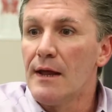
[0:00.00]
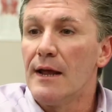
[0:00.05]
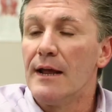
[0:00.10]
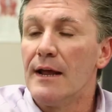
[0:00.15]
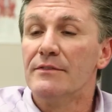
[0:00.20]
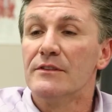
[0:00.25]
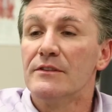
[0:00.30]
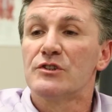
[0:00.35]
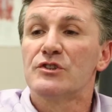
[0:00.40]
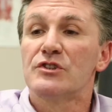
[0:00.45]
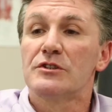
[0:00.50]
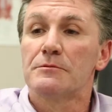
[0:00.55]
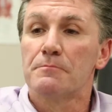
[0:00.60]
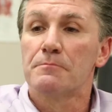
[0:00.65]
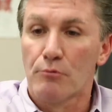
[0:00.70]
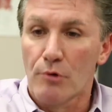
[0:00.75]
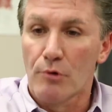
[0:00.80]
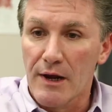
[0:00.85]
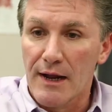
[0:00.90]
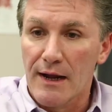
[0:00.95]
In the
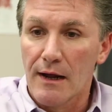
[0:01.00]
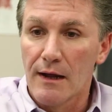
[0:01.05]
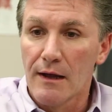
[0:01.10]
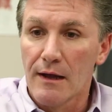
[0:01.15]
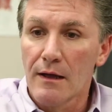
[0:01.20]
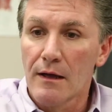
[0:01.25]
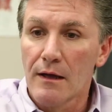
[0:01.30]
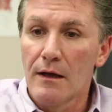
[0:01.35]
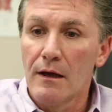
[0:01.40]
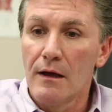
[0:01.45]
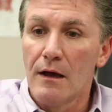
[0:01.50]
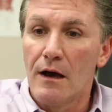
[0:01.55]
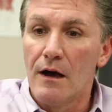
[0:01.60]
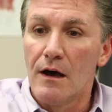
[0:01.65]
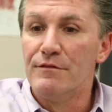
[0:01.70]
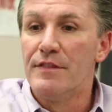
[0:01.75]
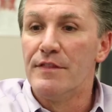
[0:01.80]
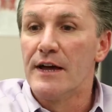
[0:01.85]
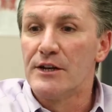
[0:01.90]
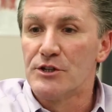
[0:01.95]
spring
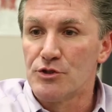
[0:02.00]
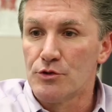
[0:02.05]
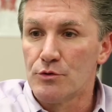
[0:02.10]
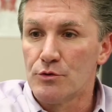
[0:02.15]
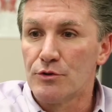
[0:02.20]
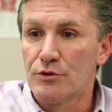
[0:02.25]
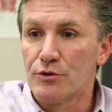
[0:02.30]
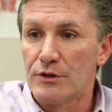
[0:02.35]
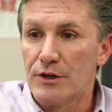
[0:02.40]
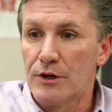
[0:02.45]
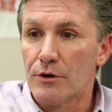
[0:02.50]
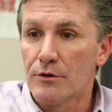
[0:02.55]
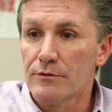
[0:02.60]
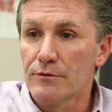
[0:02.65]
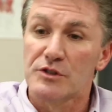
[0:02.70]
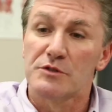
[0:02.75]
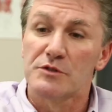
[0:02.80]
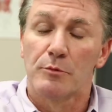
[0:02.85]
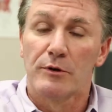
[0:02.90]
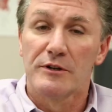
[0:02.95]
of that junior year,
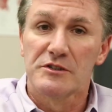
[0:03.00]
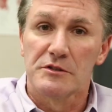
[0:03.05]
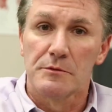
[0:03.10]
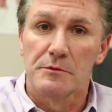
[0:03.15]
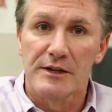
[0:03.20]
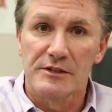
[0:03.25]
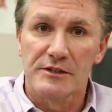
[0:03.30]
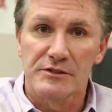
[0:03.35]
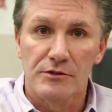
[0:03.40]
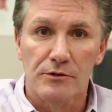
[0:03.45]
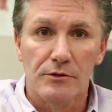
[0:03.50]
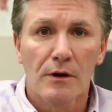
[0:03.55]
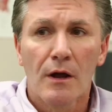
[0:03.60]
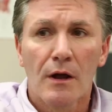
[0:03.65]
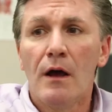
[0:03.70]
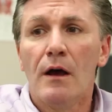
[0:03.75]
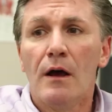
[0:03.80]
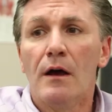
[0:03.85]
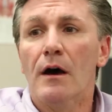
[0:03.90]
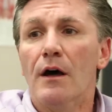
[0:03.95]
the spring semester,
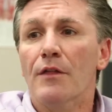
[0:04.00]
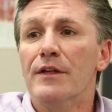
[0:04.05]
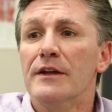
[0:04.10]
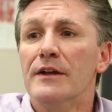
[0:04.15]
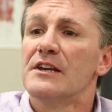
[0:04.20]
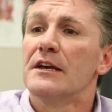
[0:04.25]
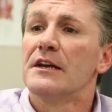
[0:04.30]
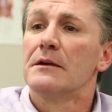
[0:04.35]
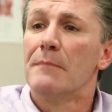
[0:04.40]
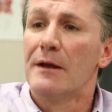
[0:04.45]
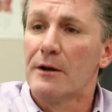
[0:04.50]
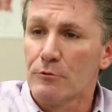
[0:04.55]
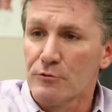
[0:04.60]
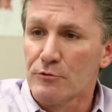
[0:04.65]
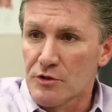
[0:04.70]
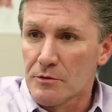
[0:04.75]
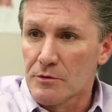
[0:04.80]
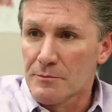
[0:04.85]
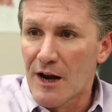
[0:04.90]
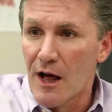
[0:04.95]
they take medical
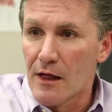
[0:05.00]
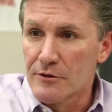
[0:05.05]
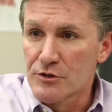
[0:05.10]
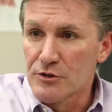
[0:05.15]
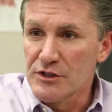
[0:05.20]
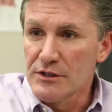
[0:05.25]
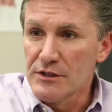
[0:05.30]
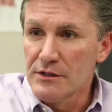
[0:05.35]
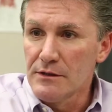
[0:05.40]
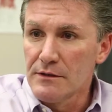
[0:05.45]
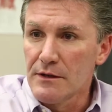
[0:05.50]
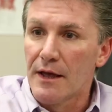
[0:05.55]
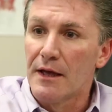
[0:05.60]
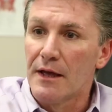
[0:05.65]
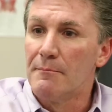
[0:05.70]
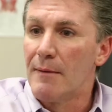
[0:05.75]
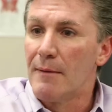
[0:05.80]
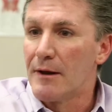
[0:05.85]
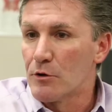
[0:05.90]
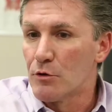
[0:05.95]
terminology
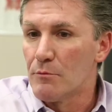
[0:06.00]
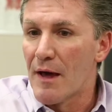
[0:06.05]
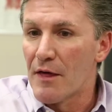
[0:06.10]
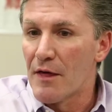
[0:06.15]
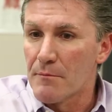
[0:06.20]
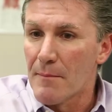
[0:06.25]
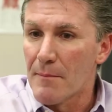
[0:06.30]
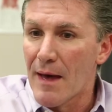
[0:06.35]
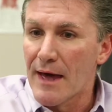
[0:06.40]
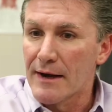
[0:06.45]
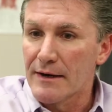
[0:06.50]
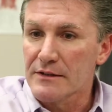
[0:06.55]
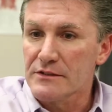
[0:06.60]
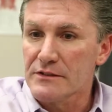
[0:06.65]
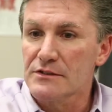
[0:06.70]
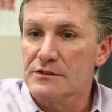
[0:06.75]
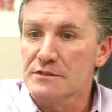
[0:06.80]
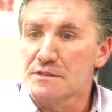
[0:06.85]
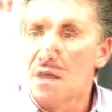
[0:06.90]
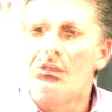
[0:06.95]
and medical
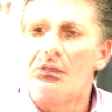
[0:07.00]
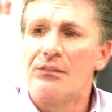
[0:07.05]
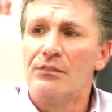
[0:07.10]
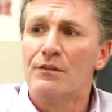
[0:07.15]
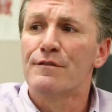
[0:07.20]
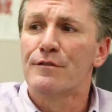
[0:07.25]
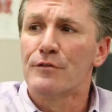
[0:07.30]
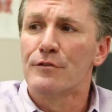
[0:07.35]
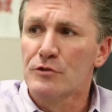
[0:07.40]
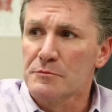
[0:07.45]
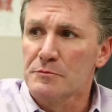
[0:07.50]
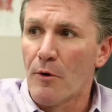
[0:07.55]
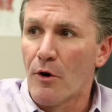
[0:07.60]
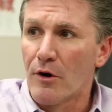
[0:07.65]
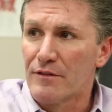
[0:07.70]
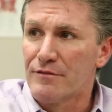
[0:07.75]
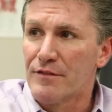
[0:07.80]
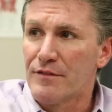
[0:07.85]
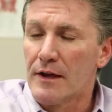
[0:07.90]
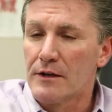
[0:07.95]
mathematics. In the first
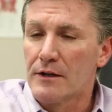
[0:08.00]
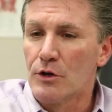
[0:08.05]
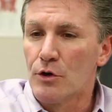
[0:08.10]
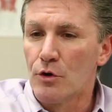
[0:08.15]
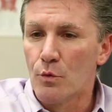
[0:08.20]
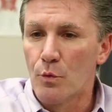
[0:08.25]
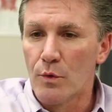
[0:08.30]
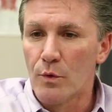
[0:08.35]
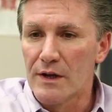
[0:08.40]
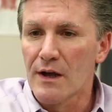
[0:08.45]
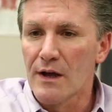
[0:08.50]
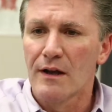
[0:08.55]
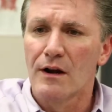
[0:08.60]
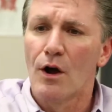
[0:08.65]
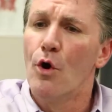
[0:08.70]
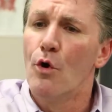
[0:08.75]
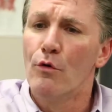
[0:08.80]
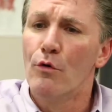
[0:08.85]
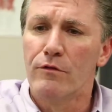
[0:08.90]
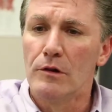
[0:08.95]
part of that year, we kind
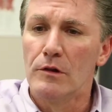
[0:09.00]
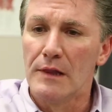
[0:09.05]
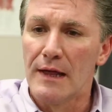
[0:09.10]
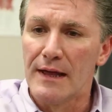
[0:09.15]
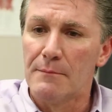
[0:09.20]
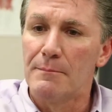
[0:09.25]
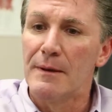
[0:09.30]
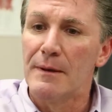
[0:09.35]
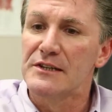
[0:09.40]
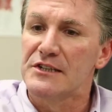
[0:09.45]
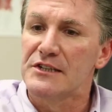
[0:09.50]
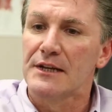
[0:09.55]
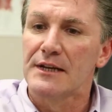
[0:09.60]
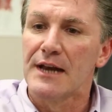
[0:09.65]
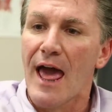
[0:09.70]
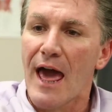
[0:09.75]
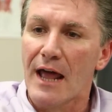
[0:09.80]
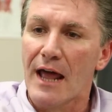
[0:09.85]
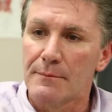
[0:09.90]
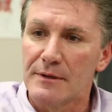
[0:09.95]
of overlay basic
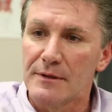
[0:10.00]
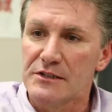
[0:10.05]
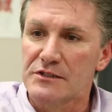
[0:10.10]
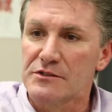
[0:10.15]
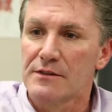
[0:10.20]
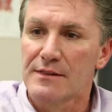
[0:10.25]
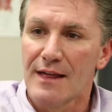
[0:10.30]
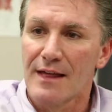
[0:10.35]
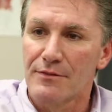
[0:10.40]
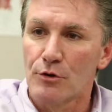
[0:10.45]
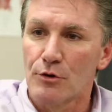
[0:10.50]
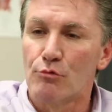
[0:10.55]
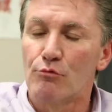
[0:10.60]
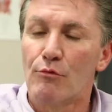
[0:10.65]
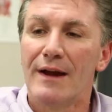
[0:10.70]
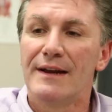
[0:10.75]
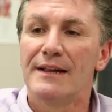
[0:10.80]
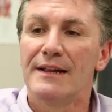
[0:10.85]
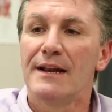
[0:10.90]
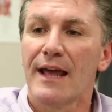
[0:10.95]
anatomy so that they're
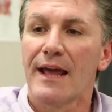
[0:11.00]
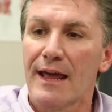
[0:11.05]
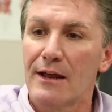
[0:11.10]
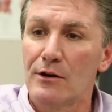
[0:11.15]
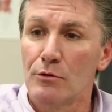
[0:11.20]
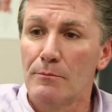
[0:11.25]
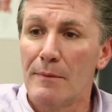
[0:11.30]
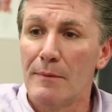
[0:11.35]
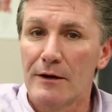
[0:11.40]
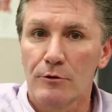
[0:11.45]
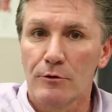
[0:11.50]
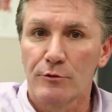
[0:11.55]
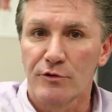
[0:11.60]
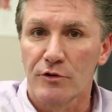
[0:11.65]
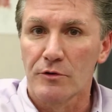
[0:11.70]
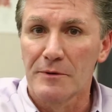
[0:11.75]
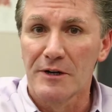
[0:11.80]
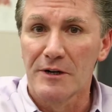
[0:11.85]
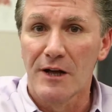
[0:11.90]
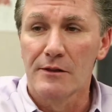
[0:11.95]
ready to handle medical
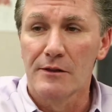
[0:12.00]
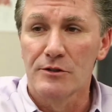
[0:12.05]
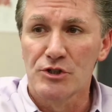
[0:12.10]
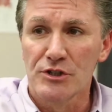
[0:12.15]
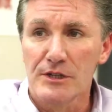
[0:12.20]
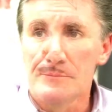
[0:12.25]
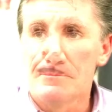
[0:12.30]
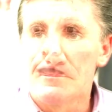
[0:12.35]
terminology,